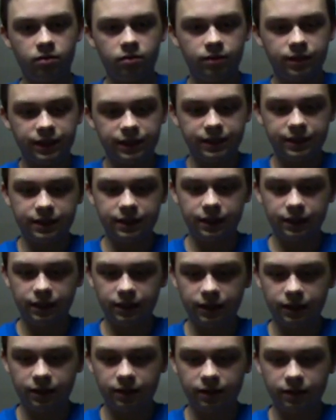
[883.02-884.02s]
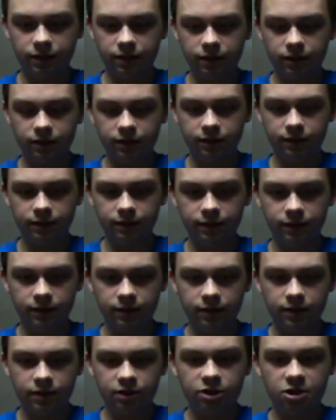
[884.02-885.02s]
Let's see.
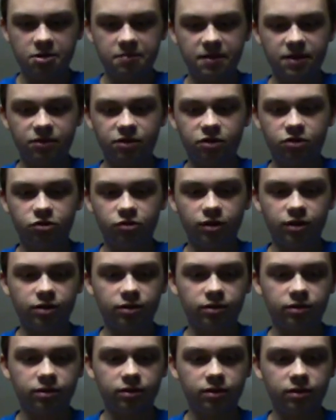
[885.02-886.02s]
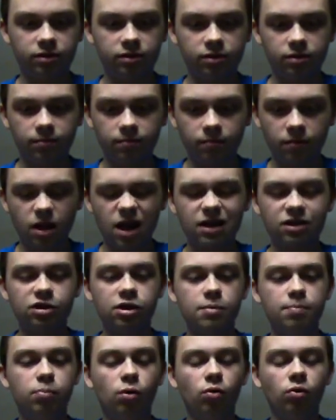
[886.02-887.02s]
Talk about the trigger.
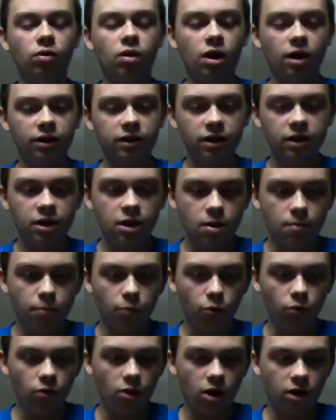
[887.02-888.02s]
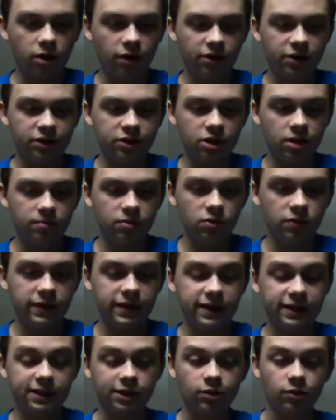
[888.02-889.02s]
Actually, bolt lock. Bolt lock on the
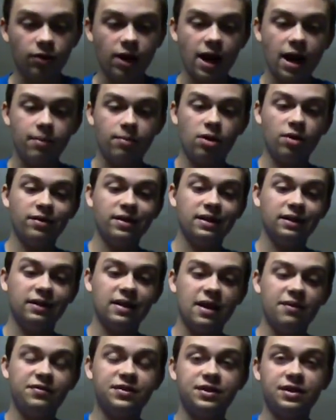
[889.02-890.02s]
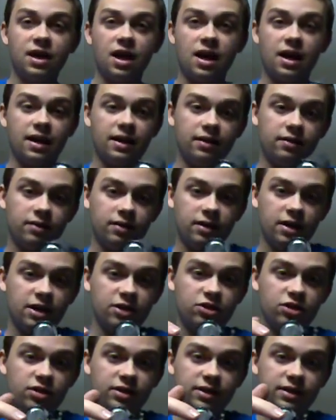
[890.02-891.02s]
WEs grab on the left side,
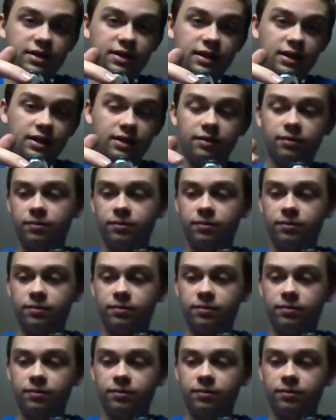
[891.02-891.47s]
as you can see.